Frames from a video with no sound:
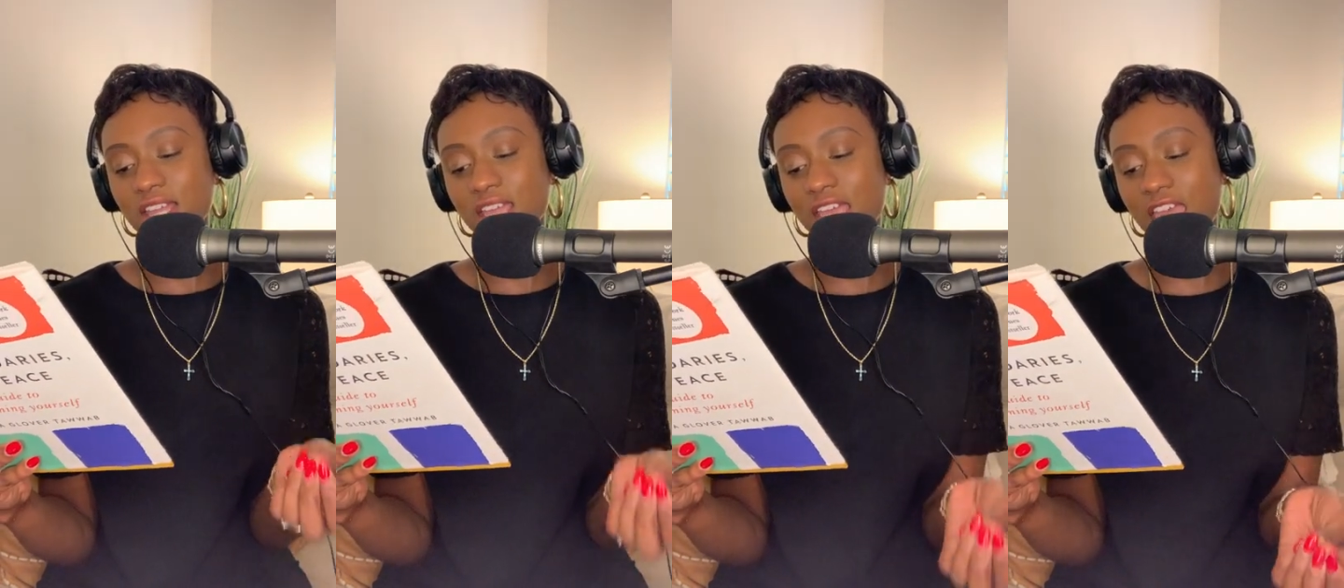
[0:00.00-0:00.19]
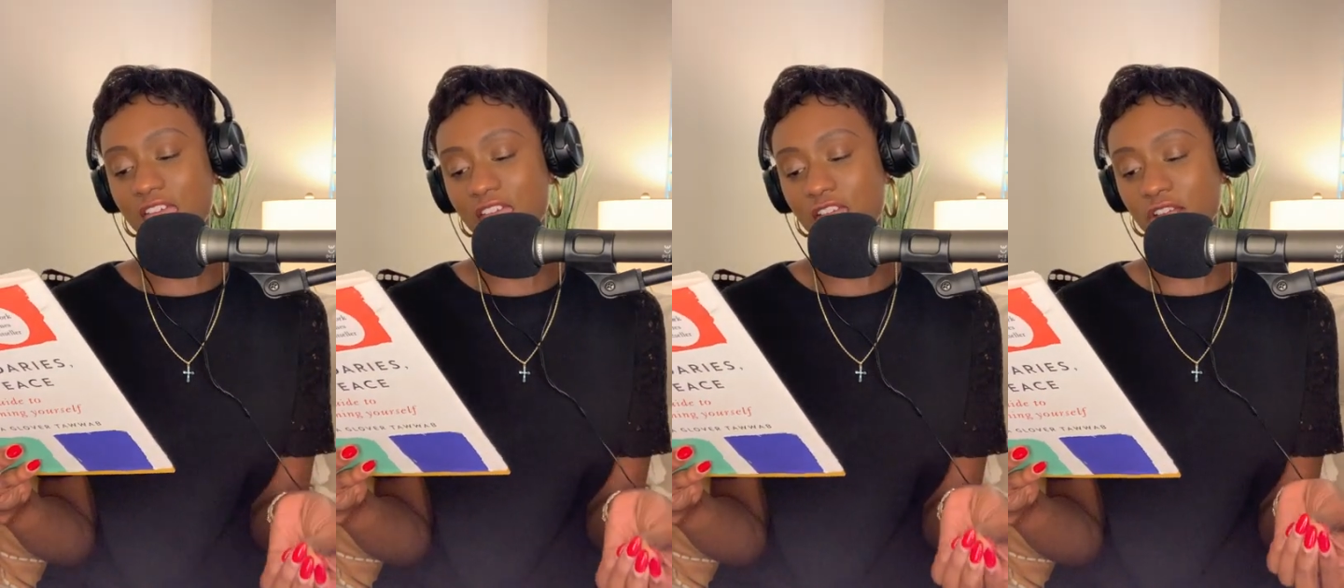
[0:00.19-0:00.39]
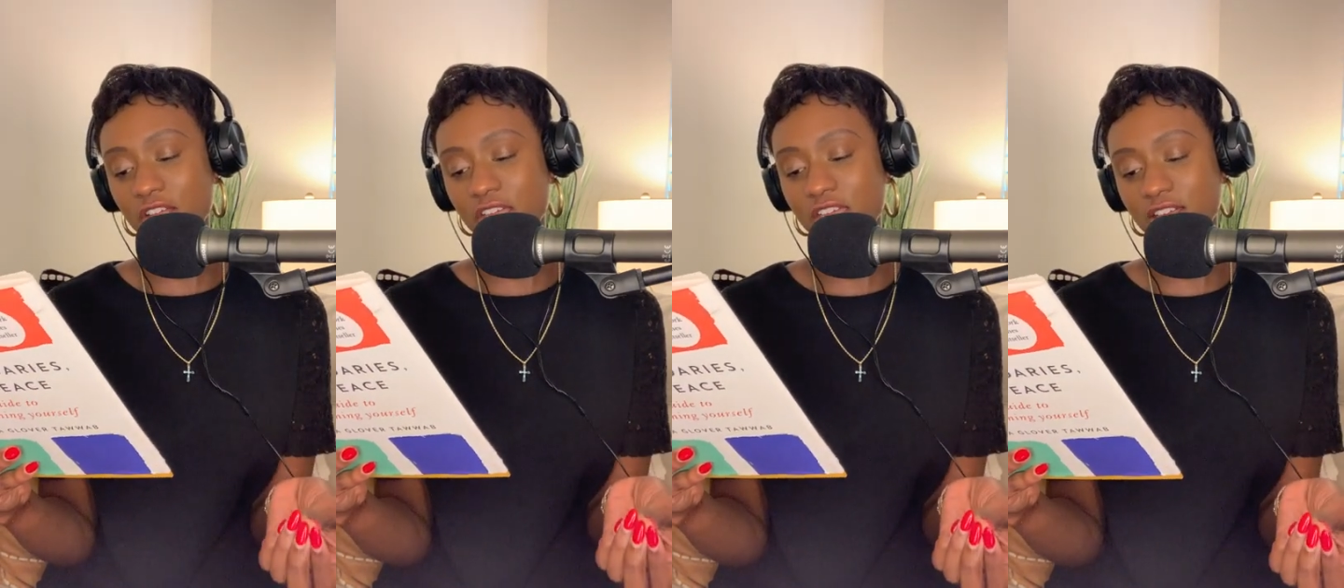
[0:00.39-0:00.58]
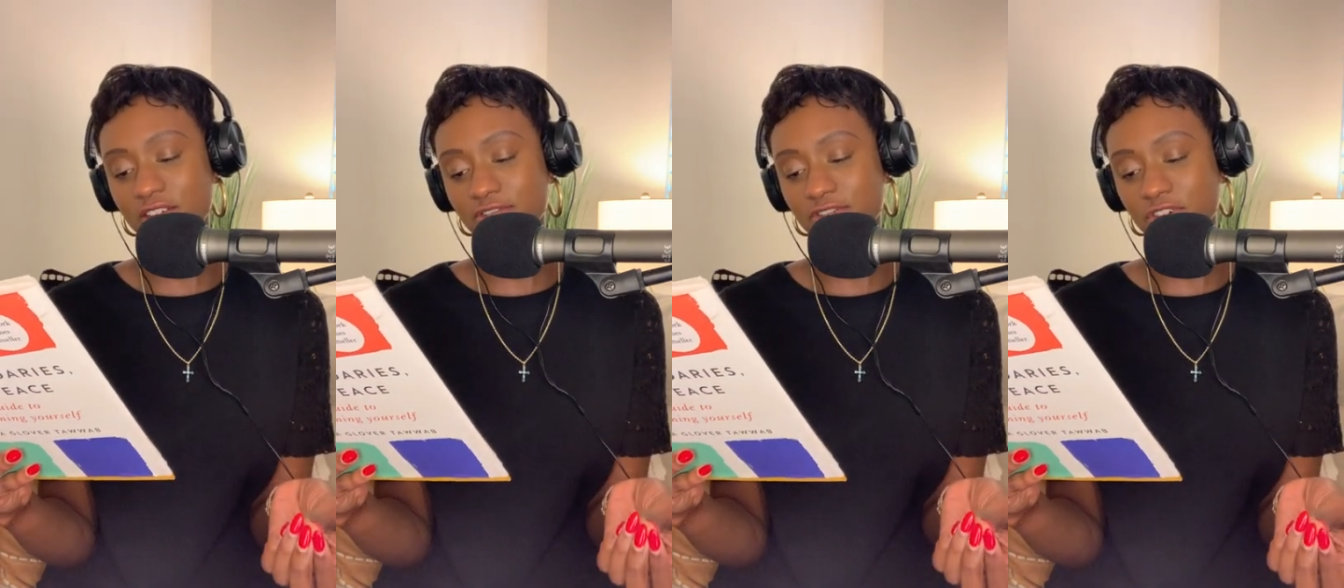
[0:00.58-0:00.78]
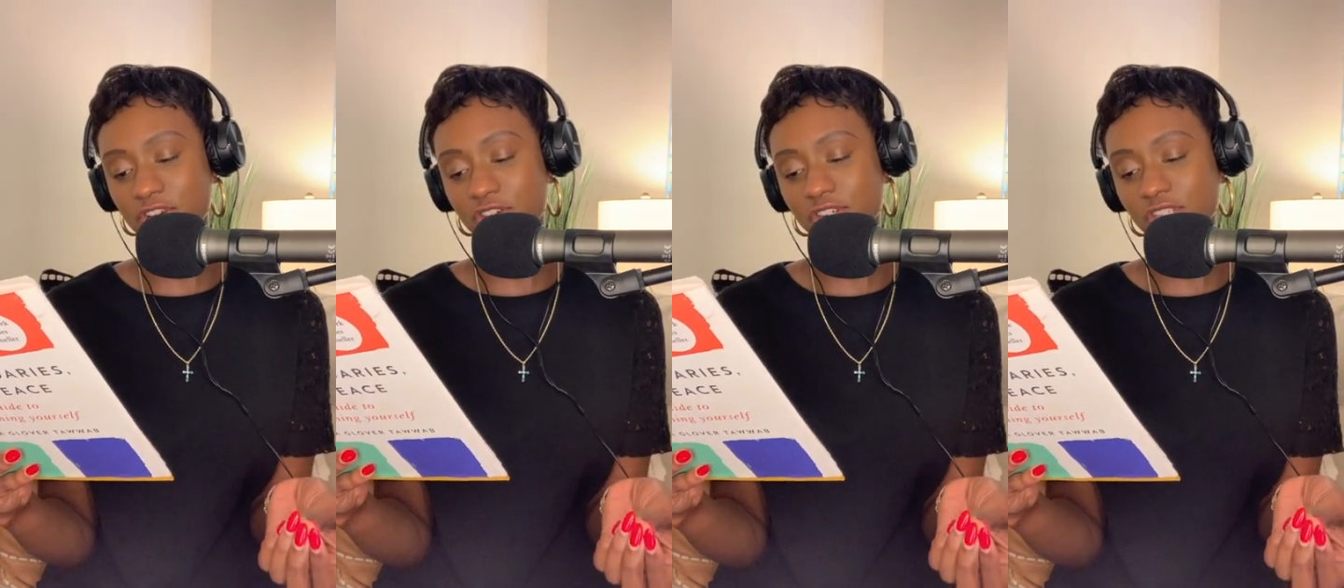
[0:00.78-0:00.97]

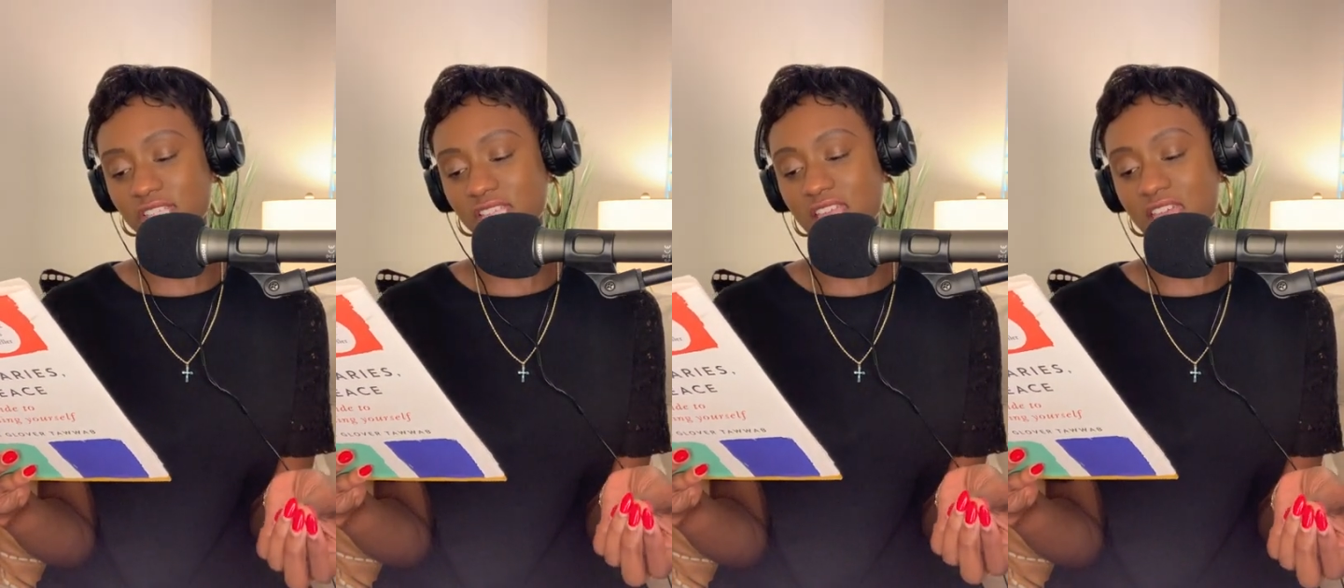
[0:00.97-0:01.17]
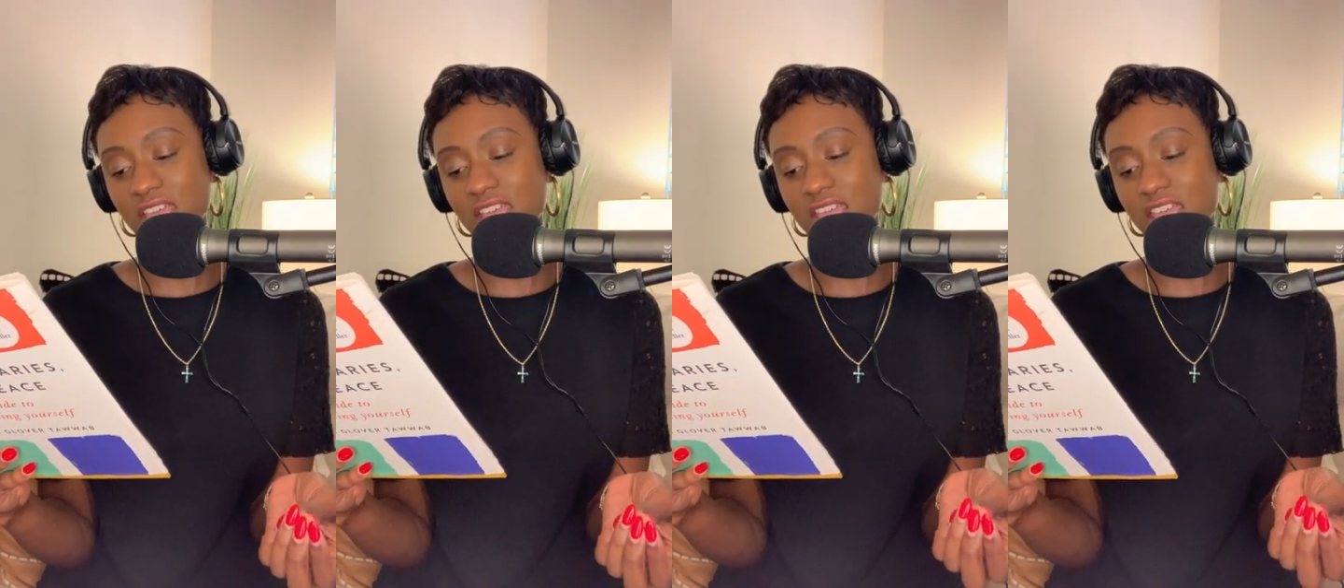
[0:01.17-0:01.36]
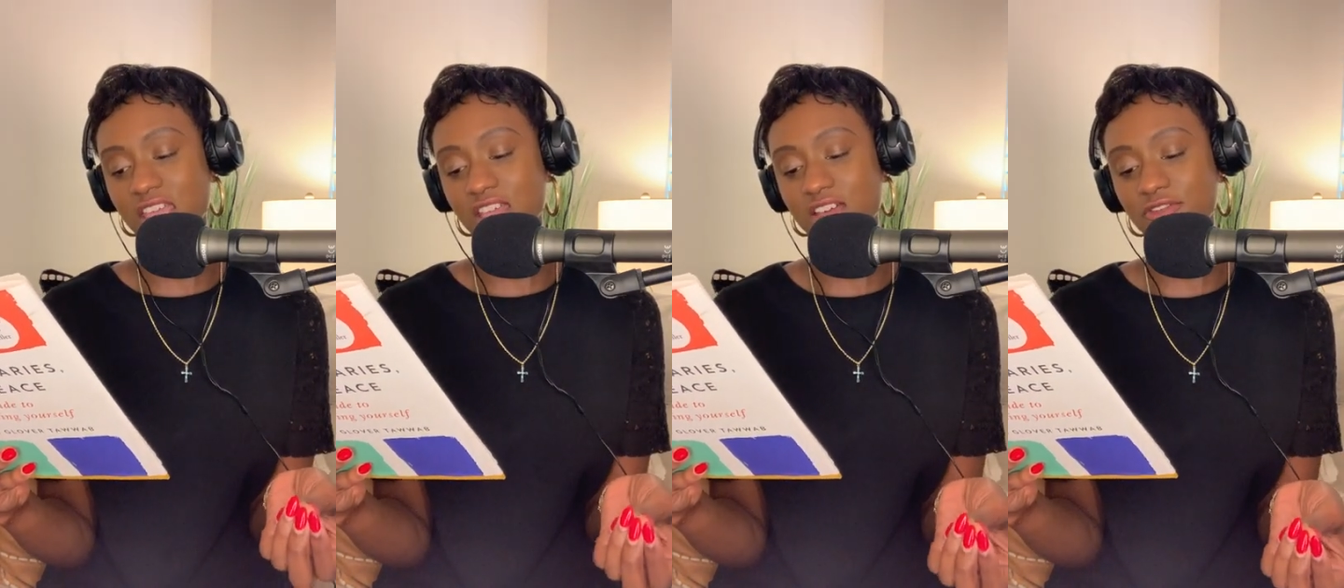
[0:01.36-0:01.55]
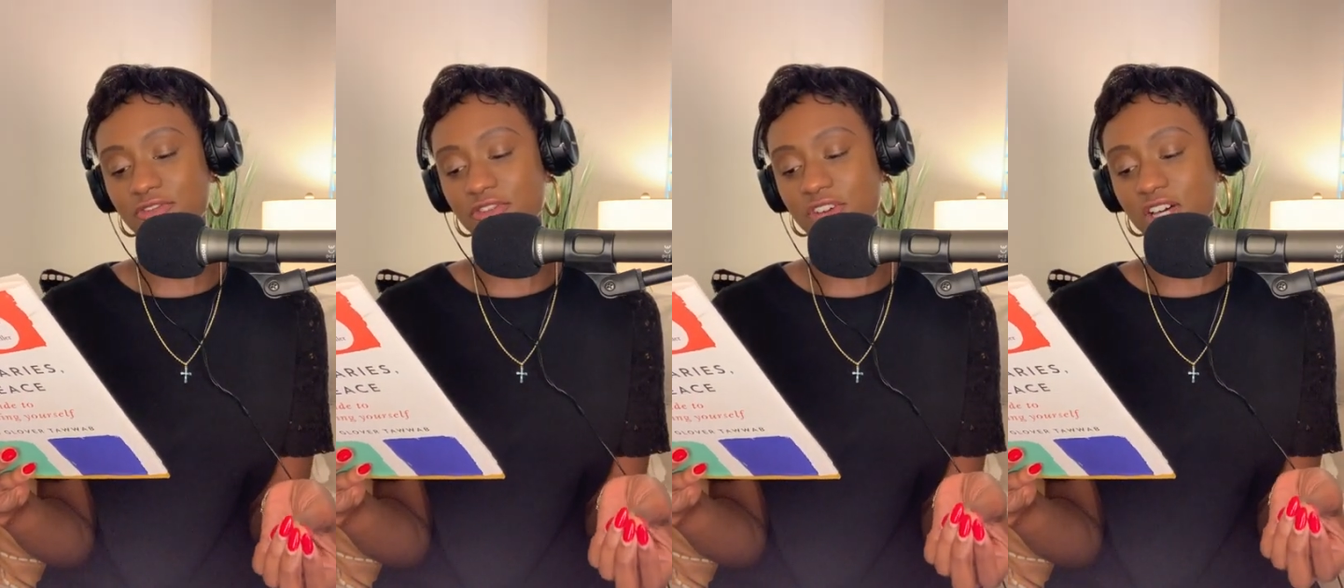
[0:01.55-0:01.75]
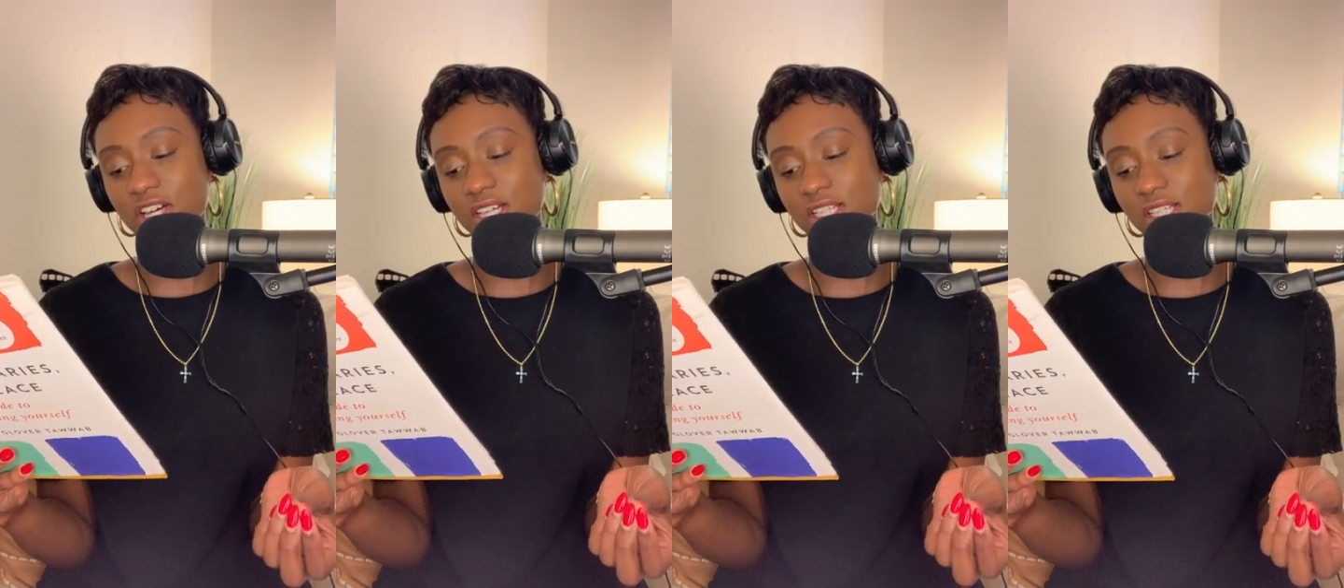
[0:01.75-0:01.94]
caregivers can
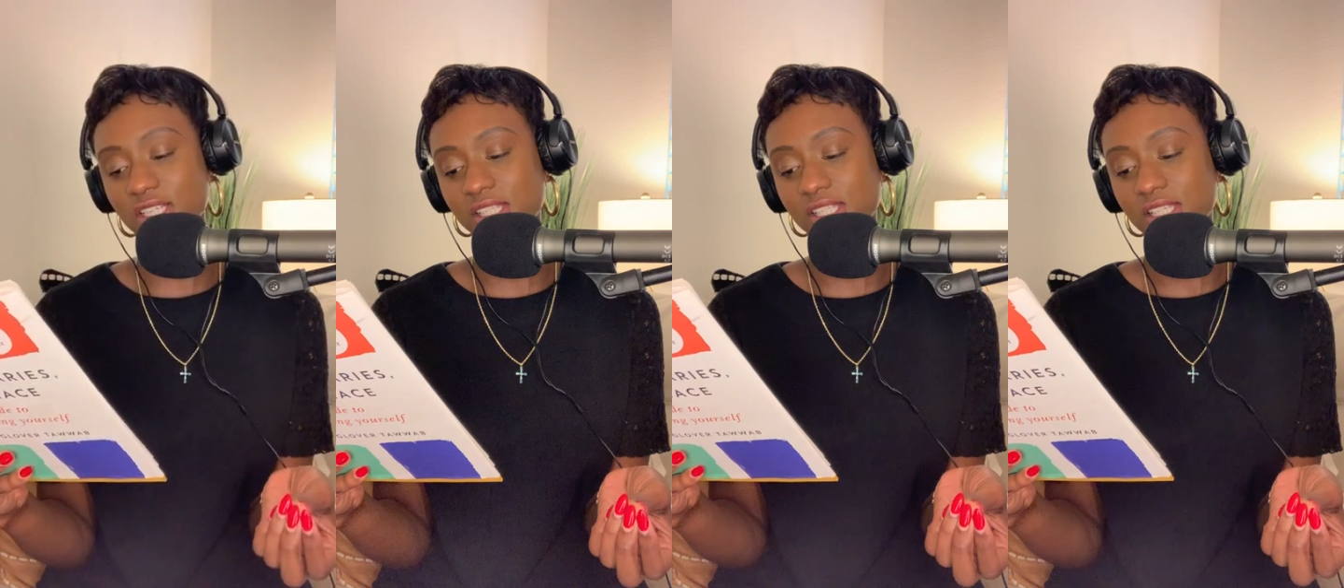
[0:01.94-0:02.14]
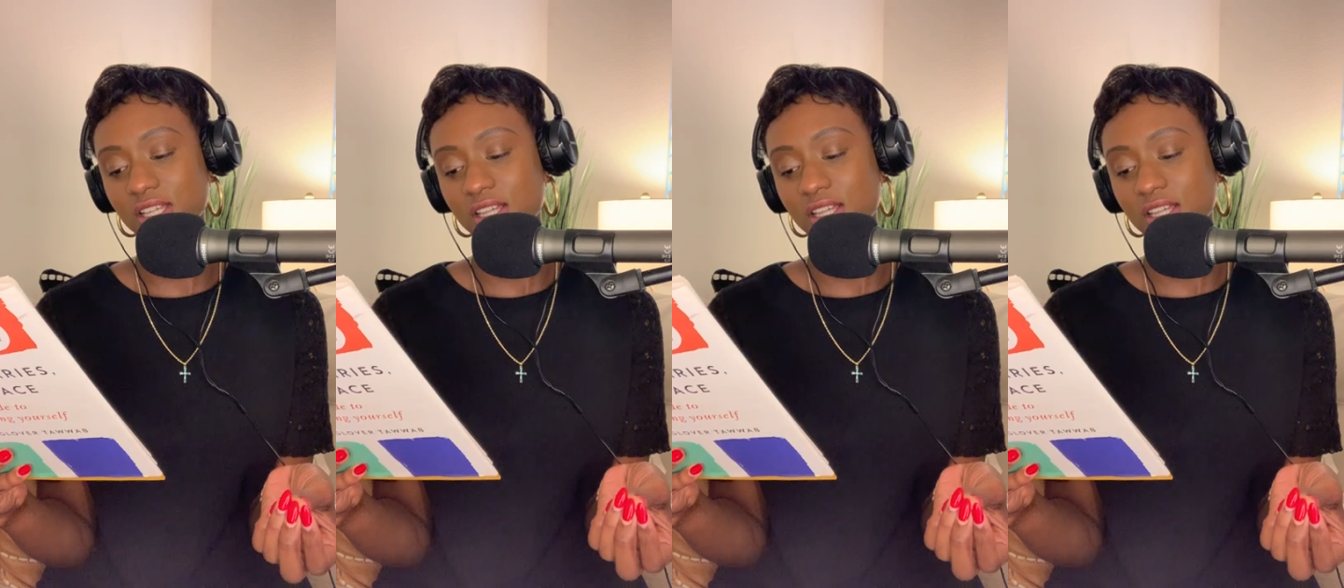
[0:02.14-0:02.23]
give us